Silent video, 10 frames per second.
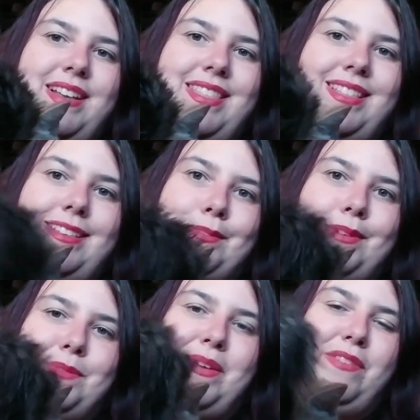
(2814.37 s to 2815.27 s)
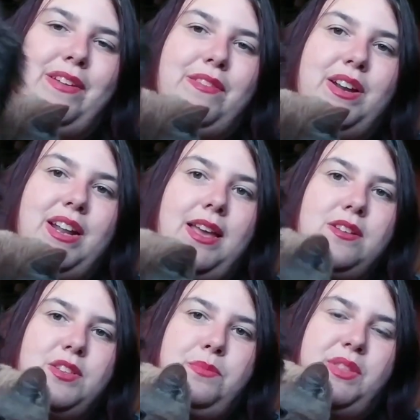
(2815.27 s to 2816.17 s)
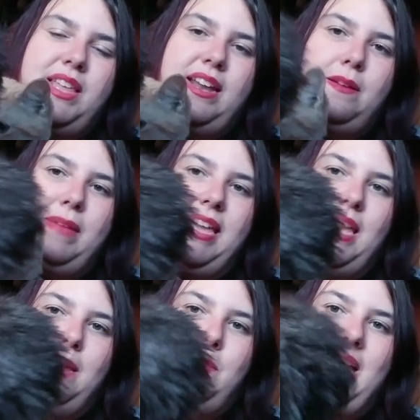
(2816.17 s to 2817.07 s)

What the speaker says: I think this one's my favorite. I also put that on my cable